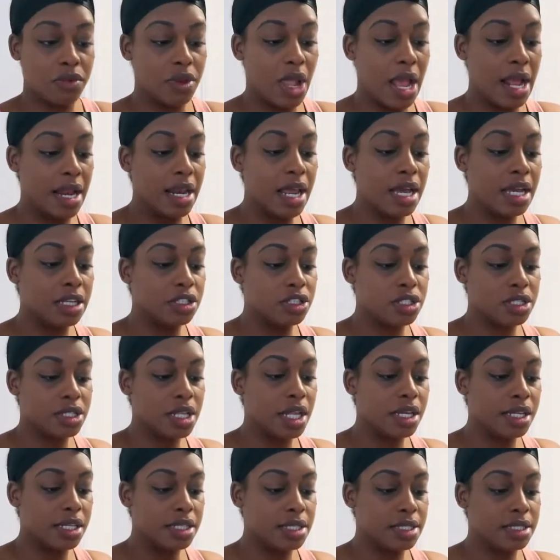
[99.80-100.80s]
I
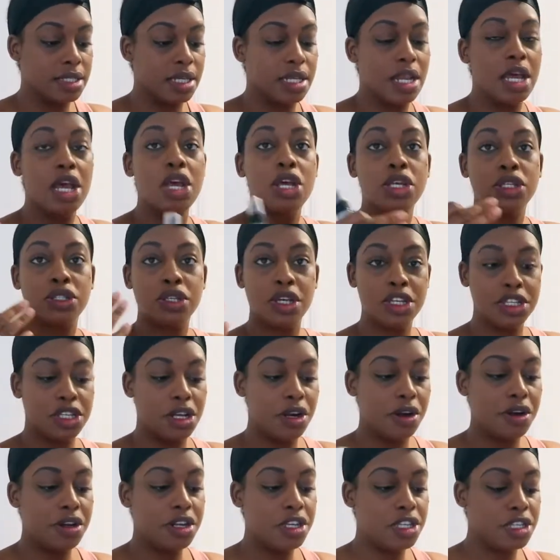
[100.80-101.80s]
just let it sit. So
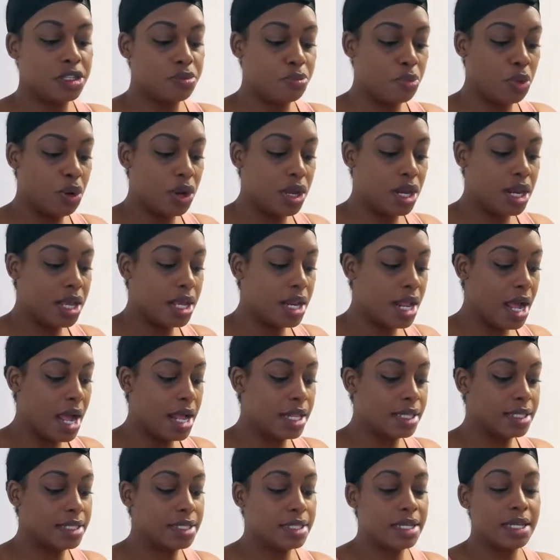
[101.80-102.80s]
I already sprayed it
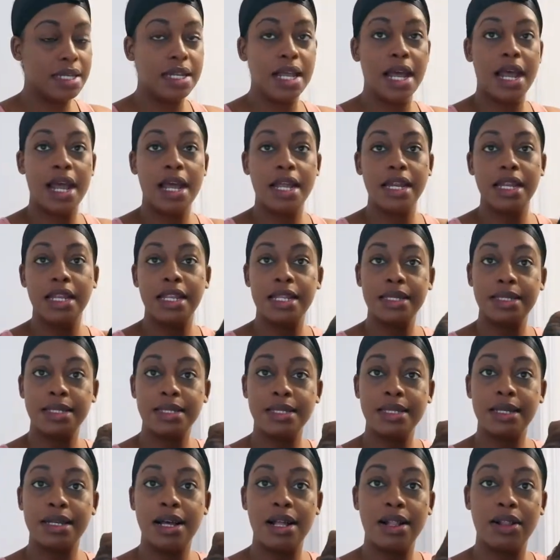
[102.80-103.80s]
and sit, and this
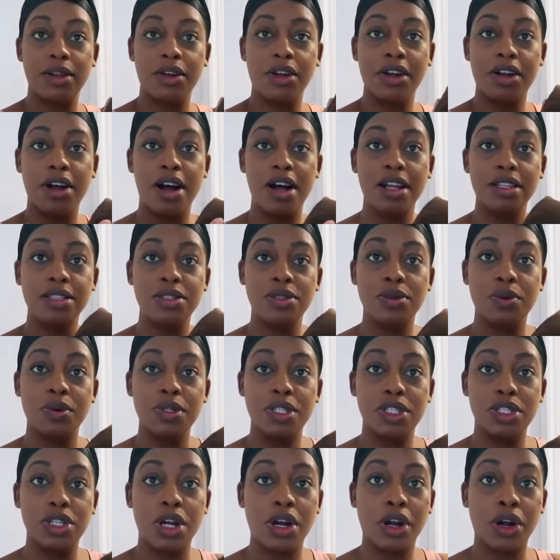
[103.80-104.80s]
is the color I got, so
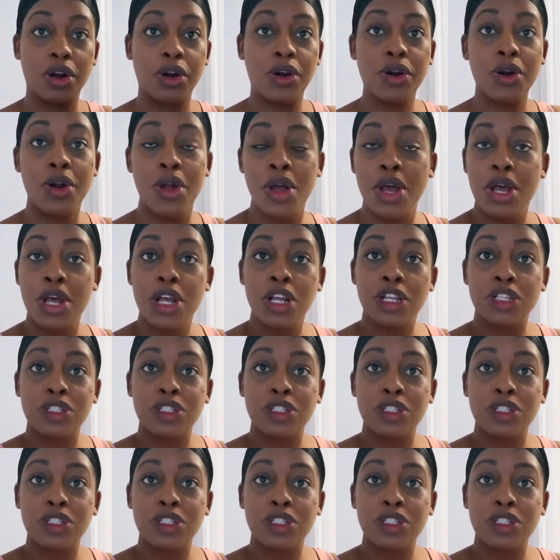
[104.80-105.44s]
it's darker.